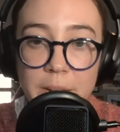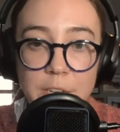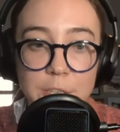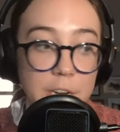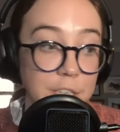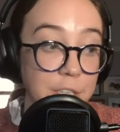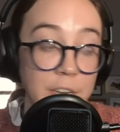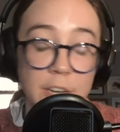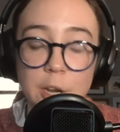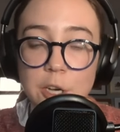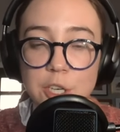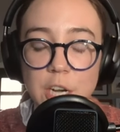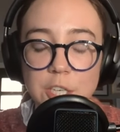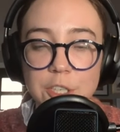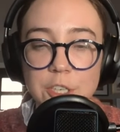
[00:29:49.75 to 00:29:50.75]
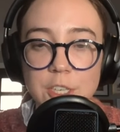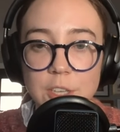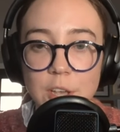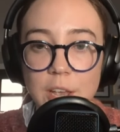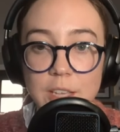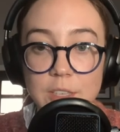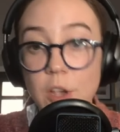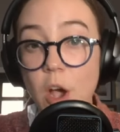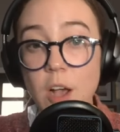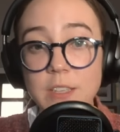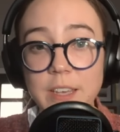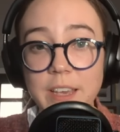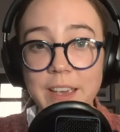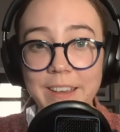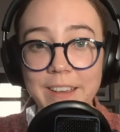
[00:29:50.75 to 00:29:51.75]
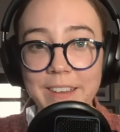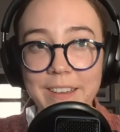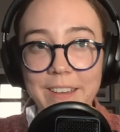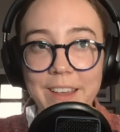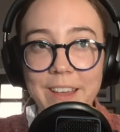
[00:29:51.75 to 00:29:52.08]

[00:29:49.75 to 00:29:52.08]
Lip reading: penetration and congestion is causing